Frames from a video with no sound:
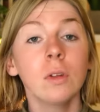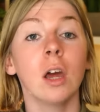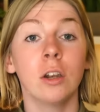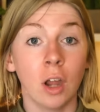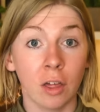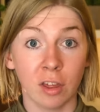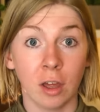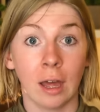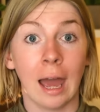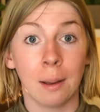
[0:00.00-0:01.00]

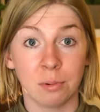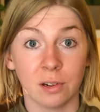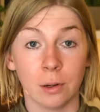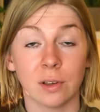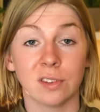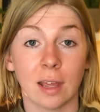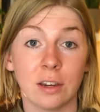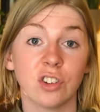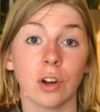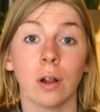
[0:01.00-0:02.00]
Another absolute
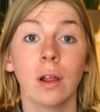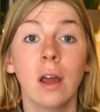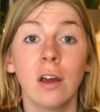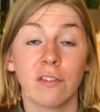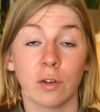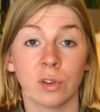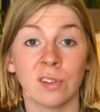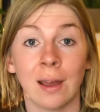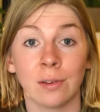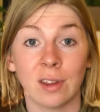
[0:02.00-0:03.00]
essential for your
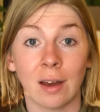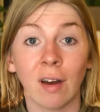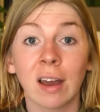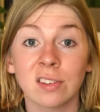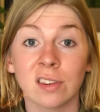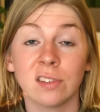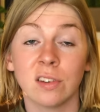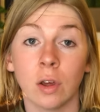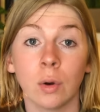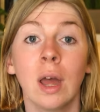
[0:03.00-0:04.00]
snails to have access
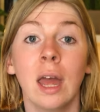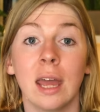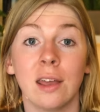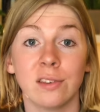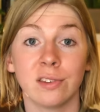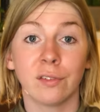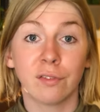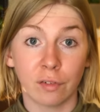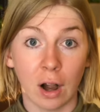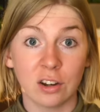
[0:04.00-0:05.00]
to is
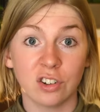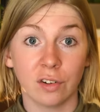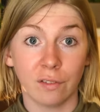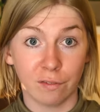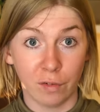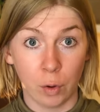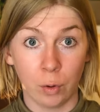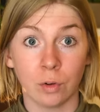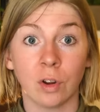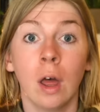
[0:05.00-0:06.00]
fresh
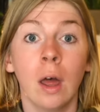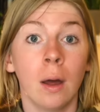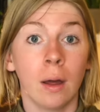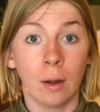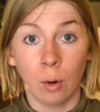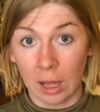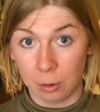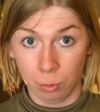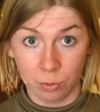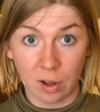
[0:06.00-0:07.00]
food at
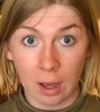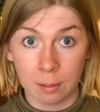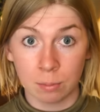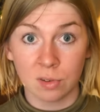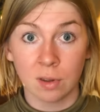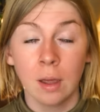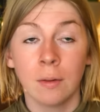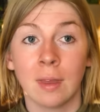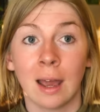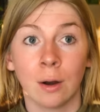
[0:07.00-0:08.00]
all times.
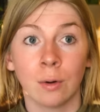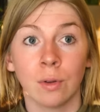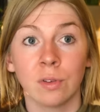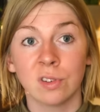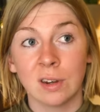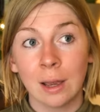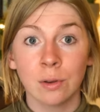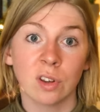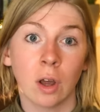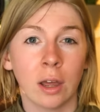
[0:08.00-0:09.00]
Now,
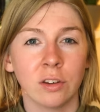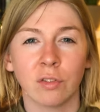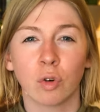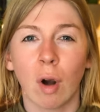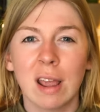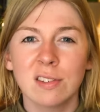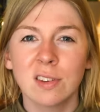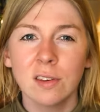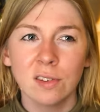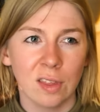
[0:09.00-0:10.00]
snails are kind of
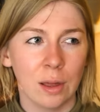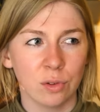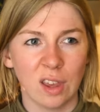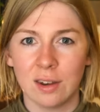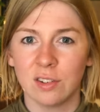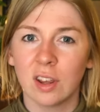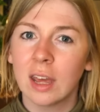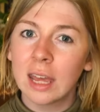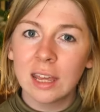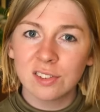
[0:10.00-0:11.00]
grazers. They'll tend
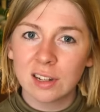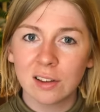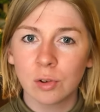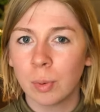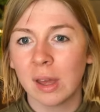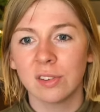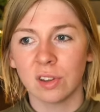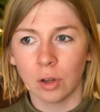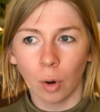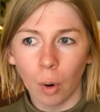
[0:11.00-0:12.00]
to eat a little bit
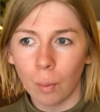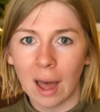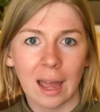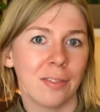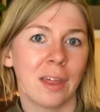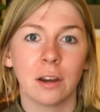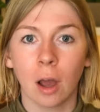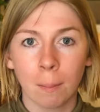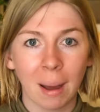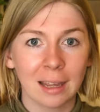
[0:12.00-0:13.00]
and go away and then
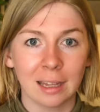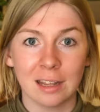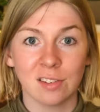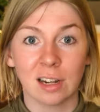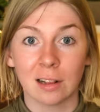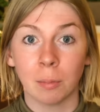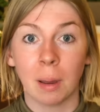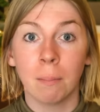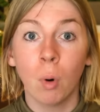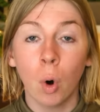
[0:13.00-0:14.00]
come back and eat a little
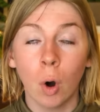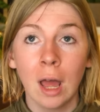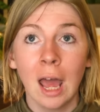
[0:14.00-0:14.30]
bit more,